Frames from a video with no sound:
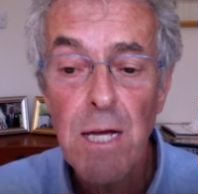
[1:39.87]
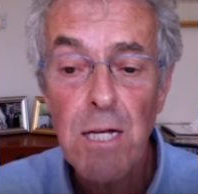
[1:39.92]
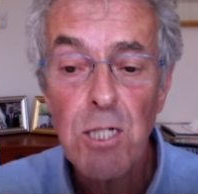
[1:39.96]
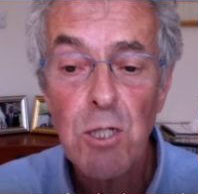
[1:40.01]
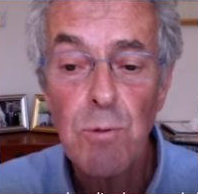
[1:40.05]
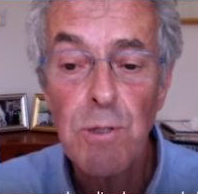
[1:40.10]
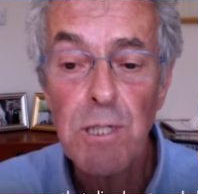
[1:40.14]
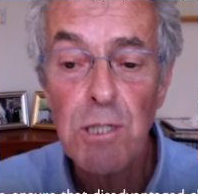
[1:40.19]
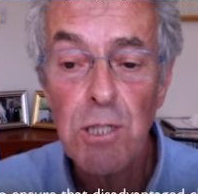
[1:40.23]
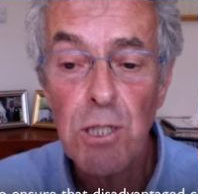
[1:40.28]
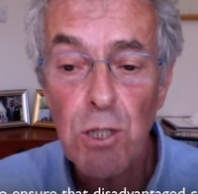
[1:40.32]

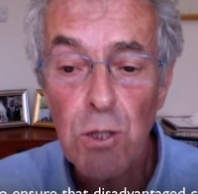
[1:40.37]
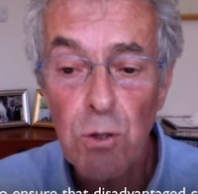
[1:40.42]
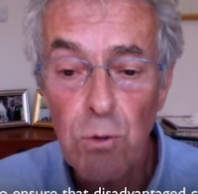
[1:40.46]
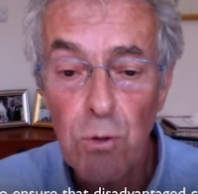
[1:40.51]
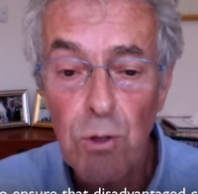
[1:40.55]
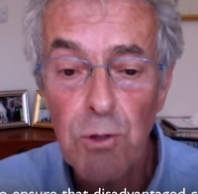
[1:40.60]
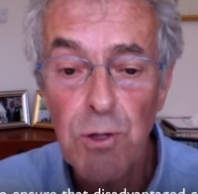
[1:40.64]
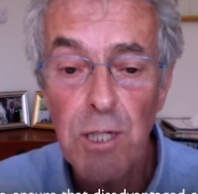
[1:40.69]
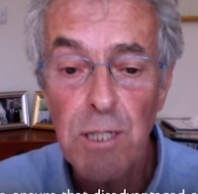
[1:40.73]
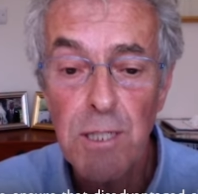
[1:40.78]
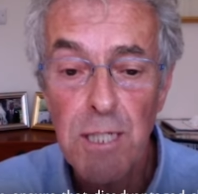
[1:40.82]
to
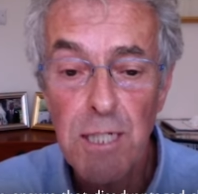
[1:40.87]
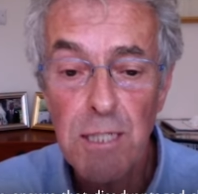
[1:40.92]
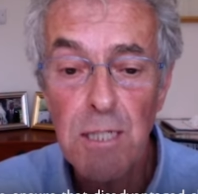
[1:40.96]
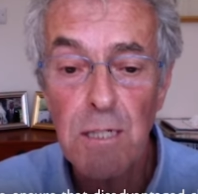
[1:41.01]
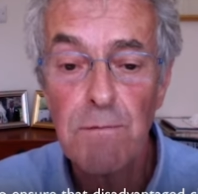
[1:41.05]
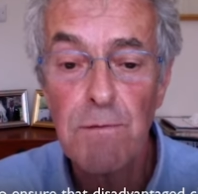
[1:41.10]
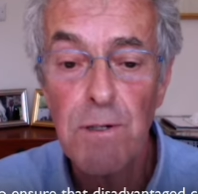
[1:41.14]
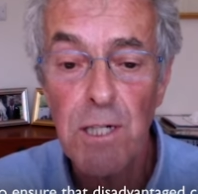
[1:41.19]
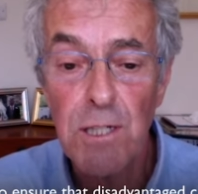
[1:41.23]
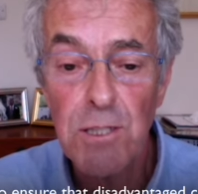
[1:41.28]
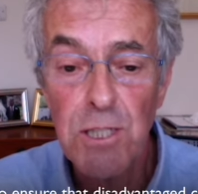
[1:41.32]
ensure that
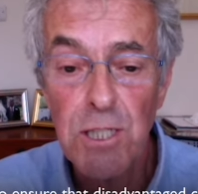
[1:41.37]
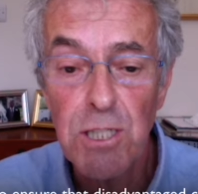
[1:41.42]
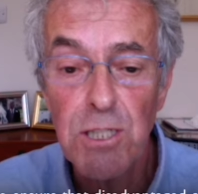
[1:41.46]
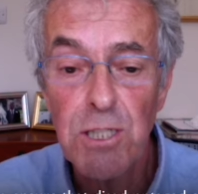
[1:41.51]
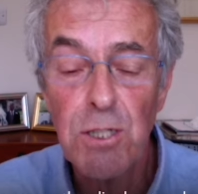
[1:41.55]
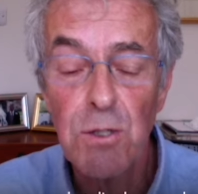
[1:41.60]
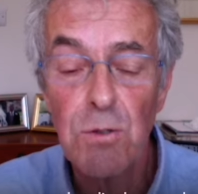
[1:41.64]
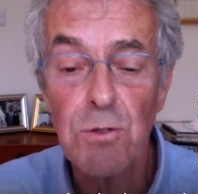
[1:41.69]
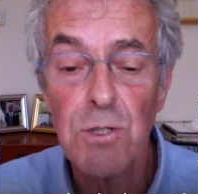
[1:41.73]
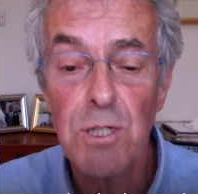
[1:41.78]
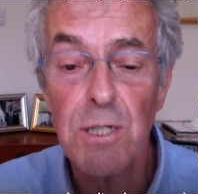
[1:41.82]
disadvantaged
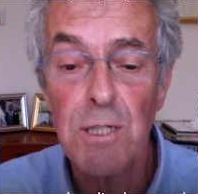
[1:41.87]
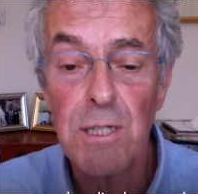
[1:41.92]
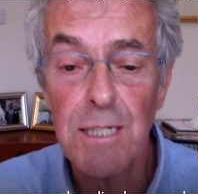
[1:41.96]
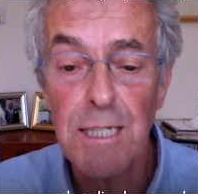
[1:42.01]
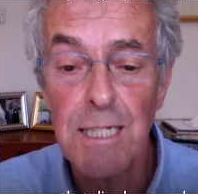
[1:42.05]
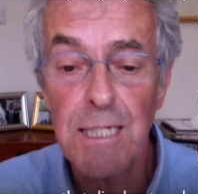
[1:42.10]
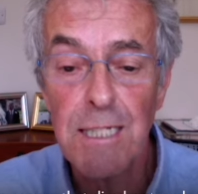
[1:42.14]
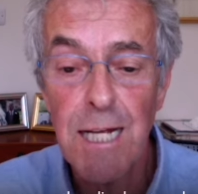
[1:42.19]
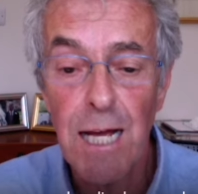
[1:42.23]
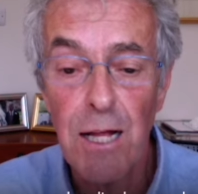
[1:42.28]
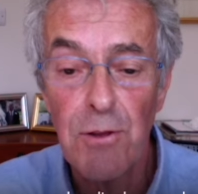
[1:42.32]
children can
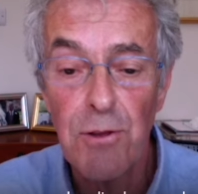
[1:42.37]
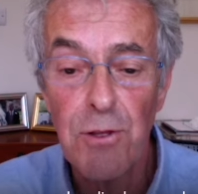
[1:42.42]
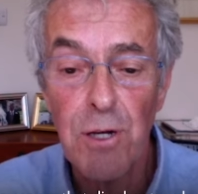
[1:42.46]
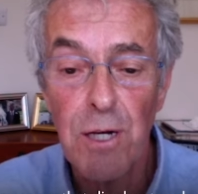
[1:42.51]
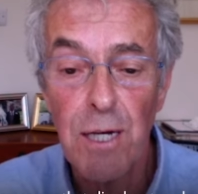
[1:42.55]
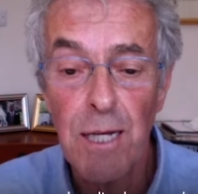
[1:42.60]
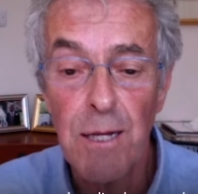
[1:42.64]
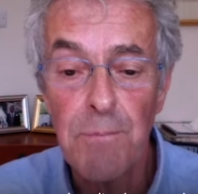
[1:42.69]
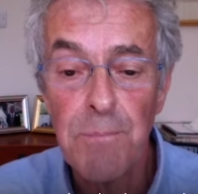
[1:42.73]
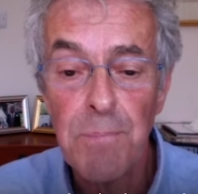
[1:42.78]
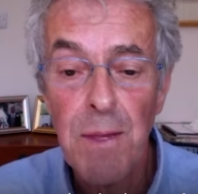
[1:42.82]
eat
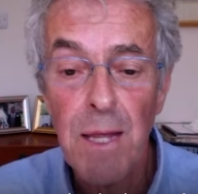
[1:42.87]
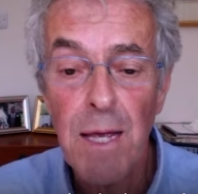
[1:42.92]
healthily,